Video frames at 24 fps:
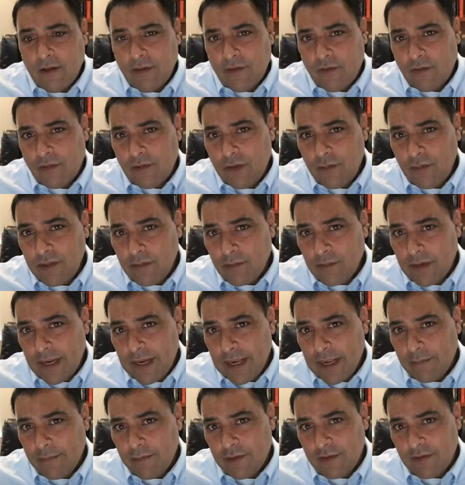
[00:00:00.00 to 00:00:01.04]
So typically what
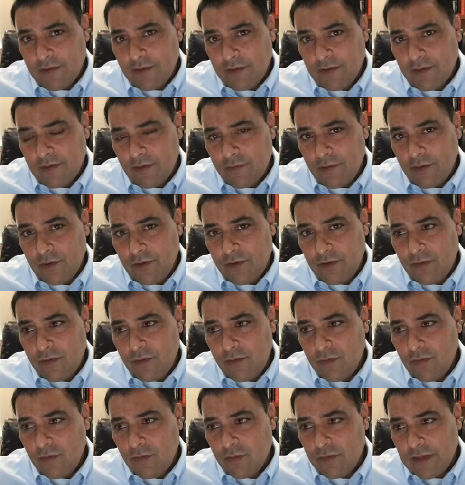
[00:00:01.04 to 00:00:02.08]
happens is if you
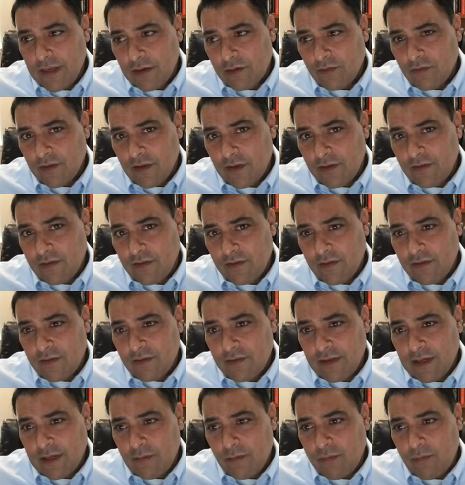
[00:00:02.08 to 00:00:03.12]
do the
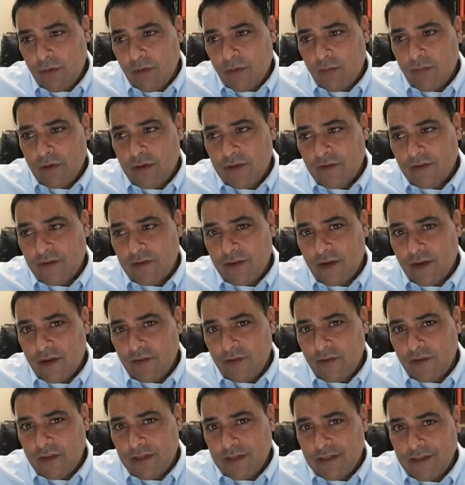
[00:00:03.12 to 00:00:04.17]
exercises at a point where it doesn't
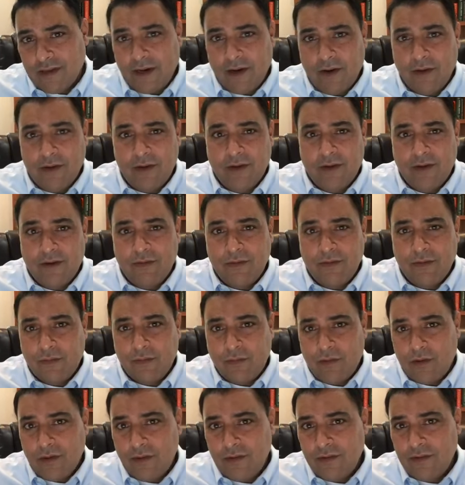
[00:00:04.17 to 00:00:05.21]
cause you to get tired and feel
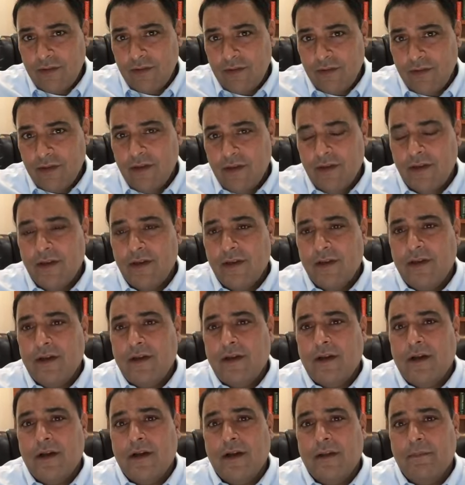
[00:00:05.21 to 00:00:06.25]
worse,
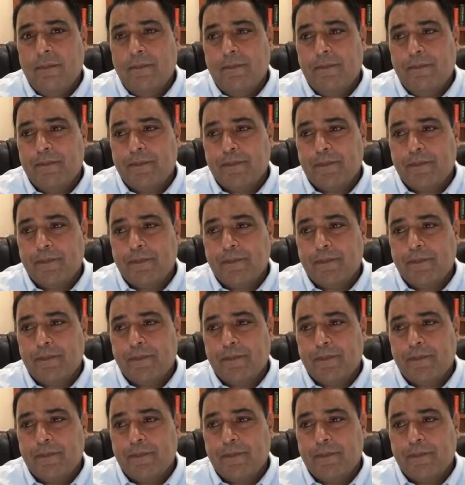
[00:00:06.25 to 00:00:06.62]
but